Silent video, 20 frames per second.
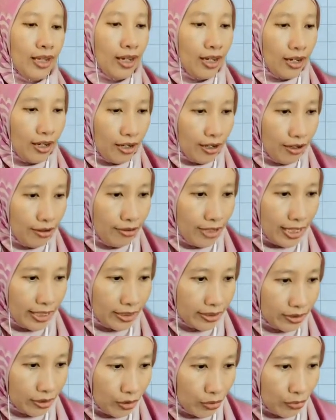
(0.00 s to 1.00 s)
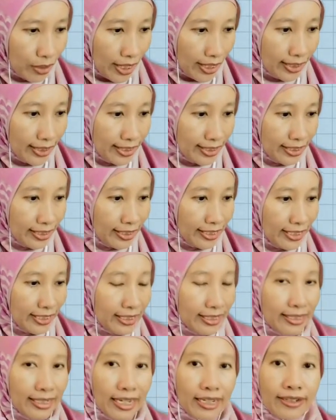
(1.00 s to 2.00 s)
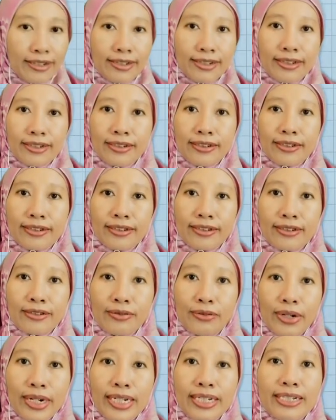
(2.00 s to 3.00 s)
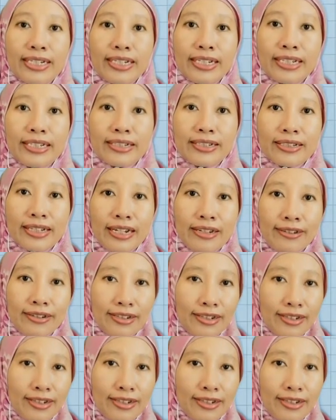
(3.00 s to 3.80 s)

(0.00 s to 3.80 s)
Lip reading: Alright, so where is the intersection? Where is the intersection?